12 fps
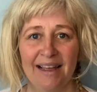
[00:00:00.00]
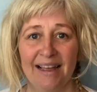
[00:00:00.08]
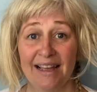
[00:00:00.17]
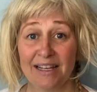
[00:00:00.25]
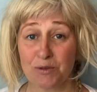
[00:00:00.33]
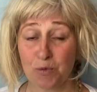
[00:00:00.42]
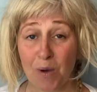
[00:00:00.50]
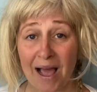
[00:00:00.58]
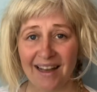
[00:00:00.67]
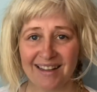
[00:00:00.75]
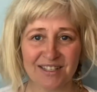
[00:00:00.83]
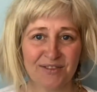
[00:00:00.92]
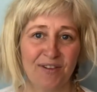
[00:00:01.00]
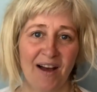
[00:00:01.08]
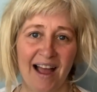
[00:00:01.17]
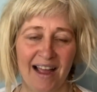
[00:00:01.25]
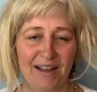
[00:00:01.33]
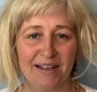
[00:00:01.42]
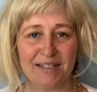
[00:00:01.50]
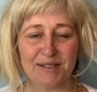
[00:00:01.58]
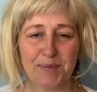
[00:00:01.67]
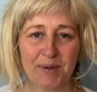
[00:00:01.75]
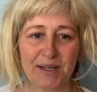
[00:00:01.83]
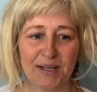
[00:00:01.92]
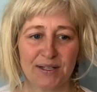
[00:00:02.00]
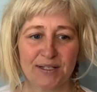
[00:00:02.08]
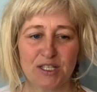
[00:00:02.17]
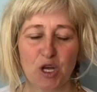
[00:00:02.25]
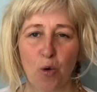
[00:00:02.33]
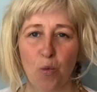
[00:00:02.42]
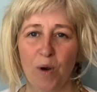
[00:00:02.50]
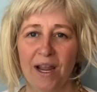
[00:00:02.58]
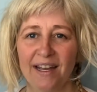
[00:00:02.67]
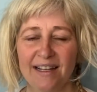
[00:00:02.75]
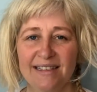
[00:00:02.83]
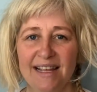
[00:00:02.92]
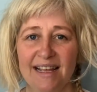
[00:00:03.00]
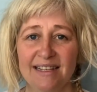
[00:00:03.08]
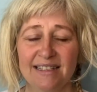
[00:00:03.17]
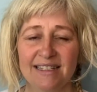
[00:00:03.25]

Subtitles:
as well as fire is because awareness has,